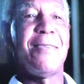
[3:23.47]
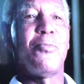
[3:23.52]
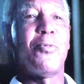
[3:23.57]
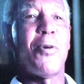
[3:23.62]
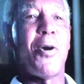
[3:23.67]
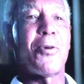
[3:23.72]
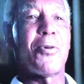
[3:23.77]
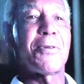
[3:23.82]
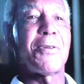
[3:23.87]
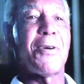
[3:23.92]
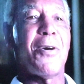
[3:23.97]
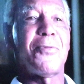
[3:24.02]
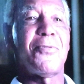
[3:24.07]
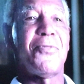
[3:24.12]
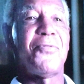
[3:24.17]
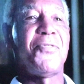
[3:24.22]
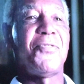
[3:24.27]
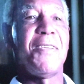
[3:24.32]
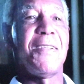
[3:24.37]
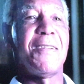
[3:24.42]
and he
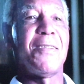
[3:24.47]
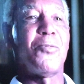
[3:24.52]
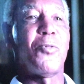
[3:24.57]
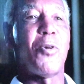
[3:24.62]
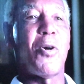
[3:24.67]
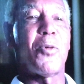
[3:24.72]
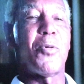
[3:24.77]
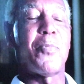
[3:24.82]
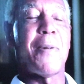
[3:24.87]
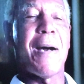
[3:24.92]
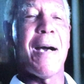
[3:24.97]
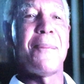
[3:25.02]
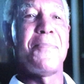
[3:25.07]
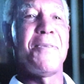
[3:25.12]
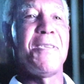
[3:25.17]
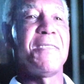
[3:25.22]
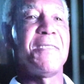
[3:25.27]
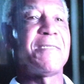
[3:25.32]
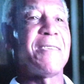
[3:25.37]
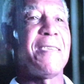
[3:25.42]
walked off the field and walked
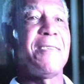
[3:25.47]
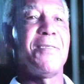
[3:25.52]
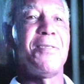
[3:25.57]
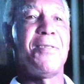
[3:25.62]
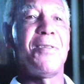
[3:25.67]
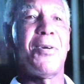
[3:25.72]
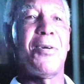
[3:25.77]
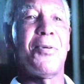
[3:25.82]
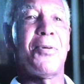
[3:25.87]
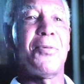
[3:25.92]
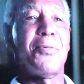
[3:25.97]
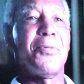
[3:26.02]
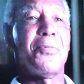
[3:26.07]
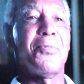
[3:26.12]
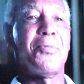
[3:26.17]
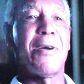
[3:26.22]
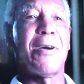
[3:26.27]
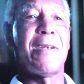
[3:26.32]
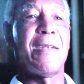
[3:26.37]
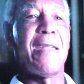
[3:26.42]
by me and said, "You
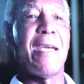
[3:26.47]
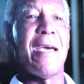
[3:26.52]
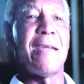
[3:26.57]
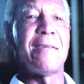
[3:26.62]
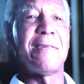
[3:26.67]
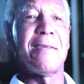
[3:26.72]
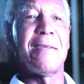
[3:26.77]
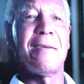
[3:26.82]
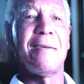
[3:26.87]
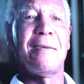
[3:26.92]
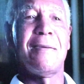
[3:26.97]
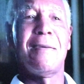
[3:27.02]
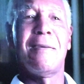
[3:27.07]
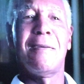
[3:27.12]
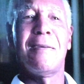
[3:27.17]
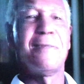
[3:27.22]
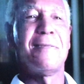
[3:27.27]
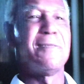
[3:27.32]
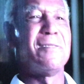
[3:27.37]
know what, Nancy?